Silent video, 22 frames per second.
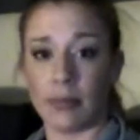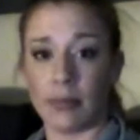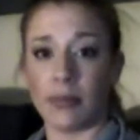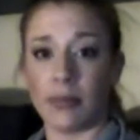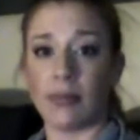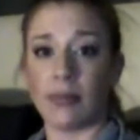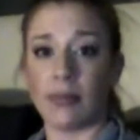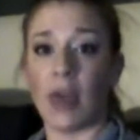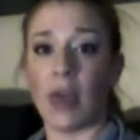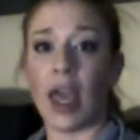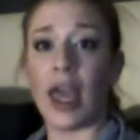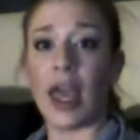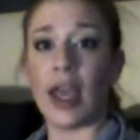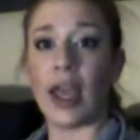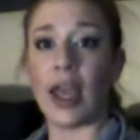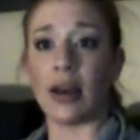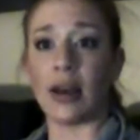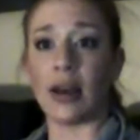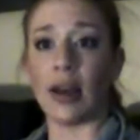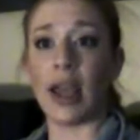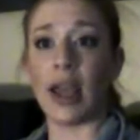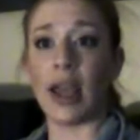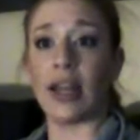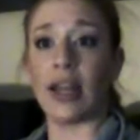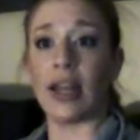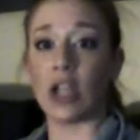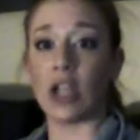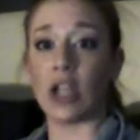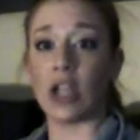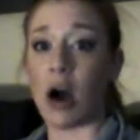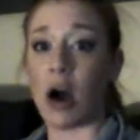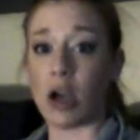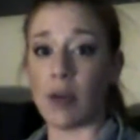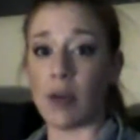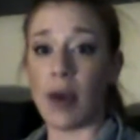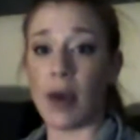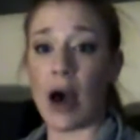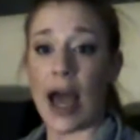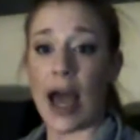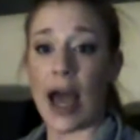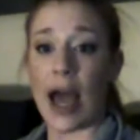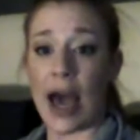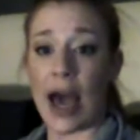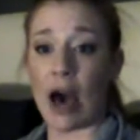And talk about
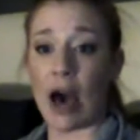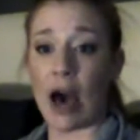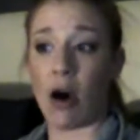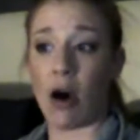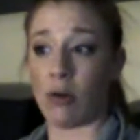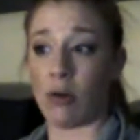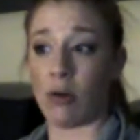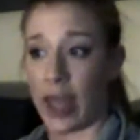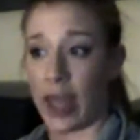how the